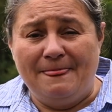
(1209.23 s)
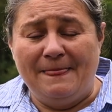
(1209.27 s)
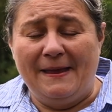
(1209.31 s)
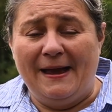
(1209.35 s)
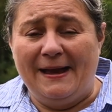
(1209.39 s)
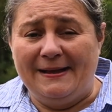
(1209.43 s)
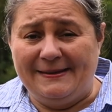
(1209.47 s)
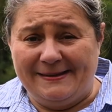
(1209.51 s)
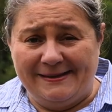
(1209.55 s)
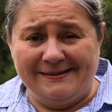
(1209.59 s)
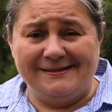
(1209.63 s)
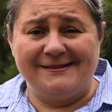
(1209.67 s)

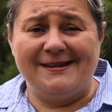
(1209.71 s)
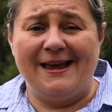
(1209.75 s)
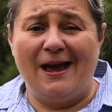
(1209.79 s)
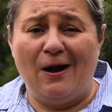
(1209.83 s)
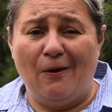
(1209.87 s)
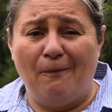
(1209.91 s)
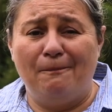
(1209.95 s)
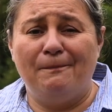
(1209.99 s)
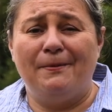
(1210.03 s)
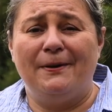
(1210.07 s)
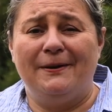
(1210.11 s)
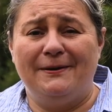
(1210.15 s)
It does
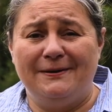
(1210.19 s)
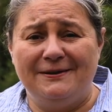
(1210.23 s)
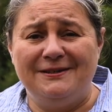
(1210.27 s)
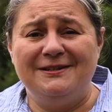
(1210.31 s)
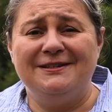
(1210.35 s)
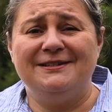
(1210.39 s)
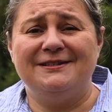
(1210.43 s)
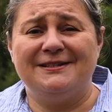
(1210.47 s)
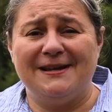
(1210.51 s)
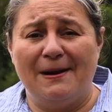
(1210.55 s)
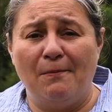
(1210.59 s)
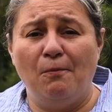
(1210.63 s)
help
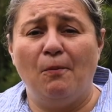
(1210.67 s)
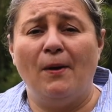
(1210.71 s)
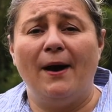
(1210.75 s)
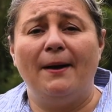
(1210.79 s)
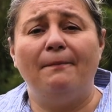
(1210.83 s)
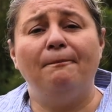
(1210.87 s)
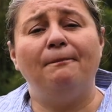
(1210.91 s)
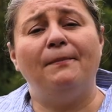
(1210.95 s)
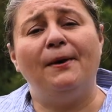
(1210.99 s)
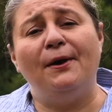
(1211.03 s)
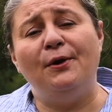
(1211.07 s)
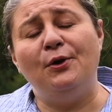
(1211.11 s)
somewhat,
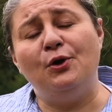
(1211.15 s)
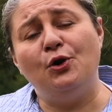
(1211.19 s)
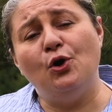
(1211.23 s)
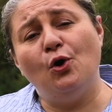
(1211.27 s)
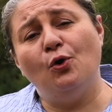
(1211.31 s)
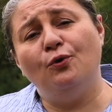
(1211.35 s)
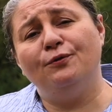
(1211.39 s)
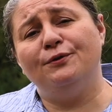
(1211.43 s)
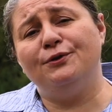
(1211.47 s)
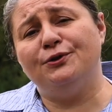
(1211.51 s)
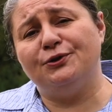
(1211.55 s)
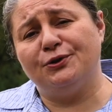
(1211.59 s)
but
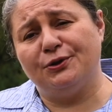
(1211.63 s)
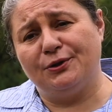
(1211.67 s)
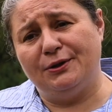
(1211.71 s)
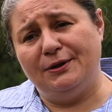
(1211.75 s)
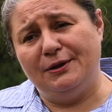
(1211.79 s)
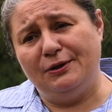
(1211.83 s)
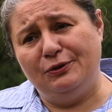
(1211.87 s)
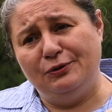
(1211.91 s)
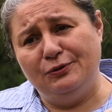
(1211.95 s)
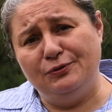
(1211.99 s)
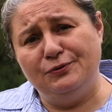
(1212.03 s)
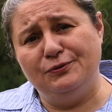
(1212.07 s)
know that you're going
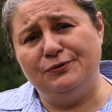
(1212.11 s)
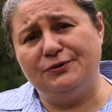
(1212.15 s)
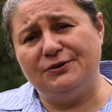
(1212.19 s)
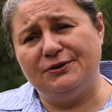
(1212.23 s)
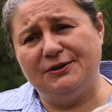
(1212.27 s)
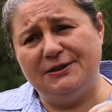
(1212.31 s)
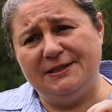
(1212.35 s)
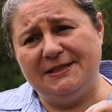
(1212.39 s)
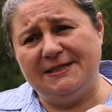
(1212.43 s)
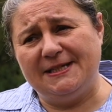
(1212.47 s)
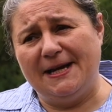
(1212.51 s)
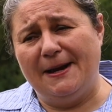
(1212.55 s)
to lose
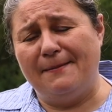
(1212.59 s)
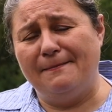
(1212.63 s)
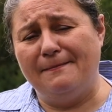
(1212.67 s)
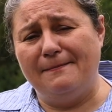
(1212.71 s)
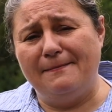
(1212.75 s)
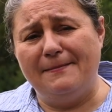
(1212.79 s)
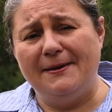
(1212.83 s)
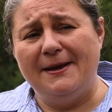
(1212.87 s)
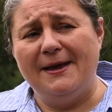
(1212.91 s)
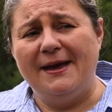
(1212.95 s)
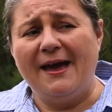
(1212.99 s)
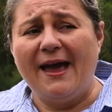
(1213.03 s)

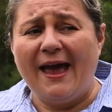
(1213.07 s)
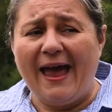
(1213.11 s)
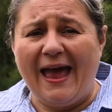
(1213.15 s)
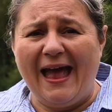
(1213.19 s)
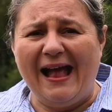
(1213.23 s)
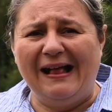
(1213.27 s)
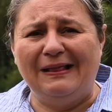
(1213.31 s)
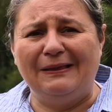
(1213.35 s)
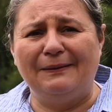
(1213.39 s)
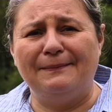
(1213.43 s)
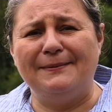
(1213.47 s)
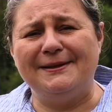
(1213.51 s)
some
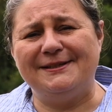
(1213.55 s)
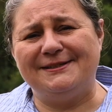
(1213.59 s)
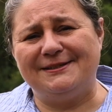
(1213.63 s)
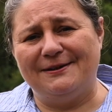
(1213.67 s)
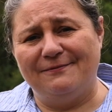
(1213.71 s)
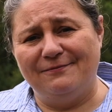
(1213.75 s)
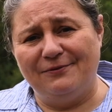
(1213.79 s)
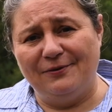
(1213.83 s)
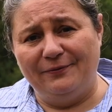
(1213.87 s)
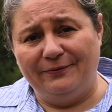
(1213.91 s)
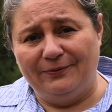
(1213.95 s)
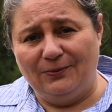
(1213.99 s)
elements
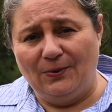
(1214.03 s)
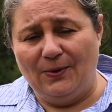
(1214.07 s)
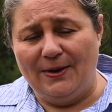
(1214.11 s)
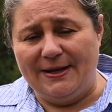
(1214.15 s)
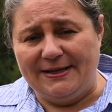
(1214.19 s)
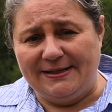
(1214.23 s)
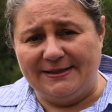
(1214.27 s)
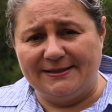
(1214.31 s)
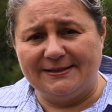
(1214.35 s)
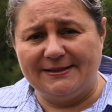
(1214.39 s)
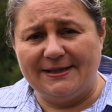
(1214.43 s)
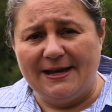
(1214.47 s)
of the
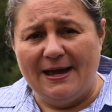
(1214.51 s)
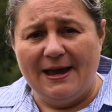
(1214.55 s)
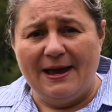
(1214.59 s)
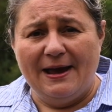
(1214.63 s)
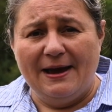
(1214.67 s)
voice